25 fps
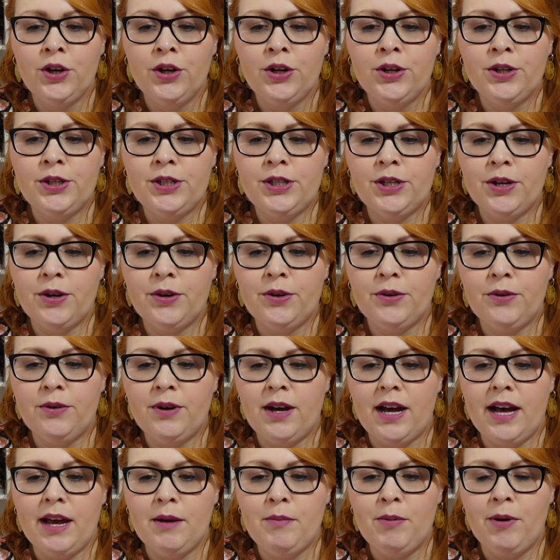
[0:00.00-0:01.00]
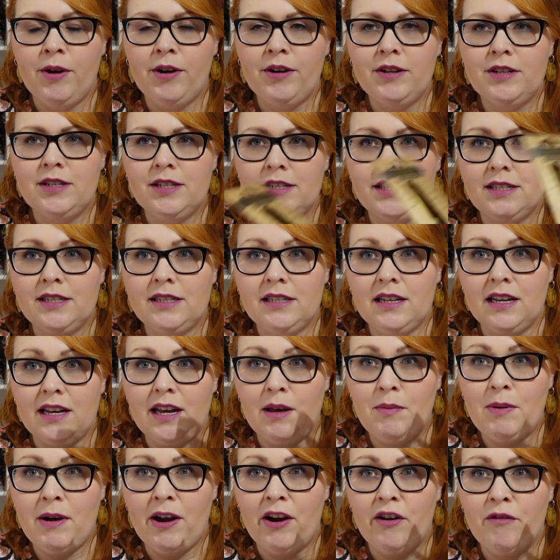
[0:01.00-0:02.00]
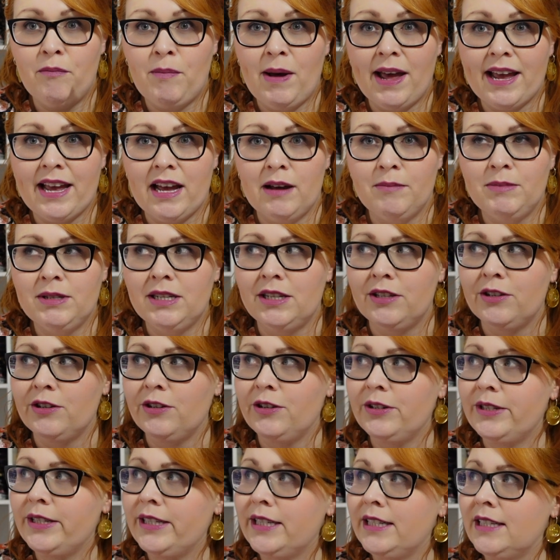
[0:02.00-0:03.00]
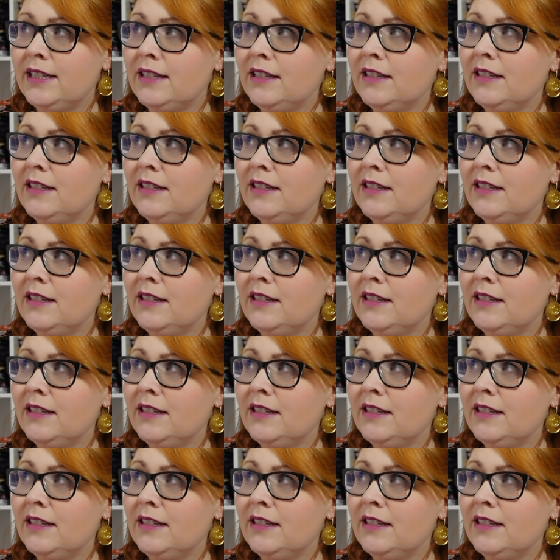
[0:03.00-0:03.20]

So I purchased a pair of backup scissors.